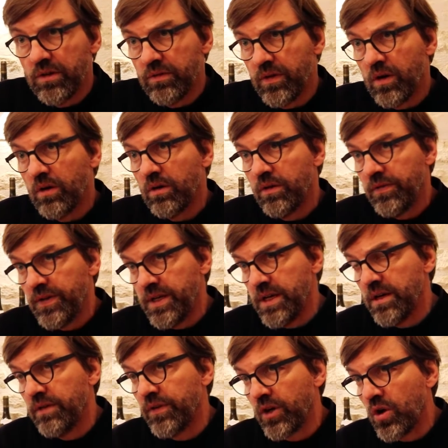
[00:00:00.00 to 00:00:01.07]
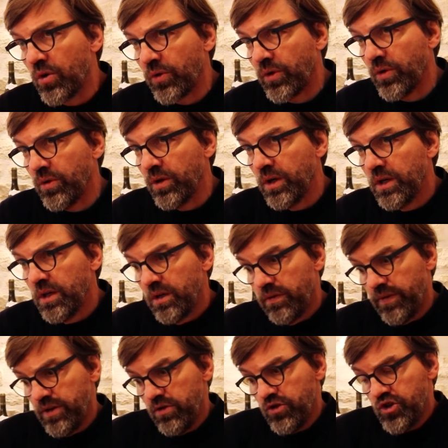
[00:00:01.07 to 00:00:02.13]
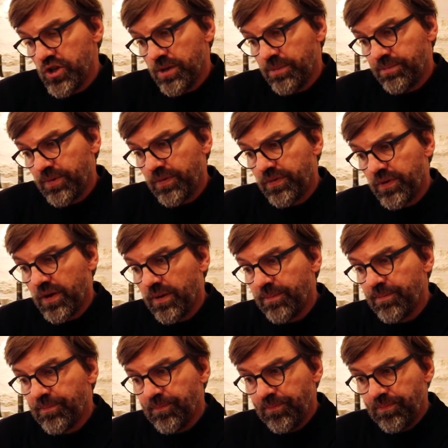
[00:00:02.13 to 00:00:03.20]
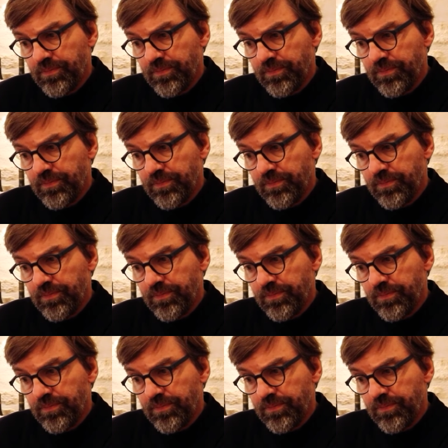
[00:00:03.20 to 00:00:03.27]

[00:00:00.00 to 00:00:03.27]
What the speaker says: of all of the Grand Cru. When you jump from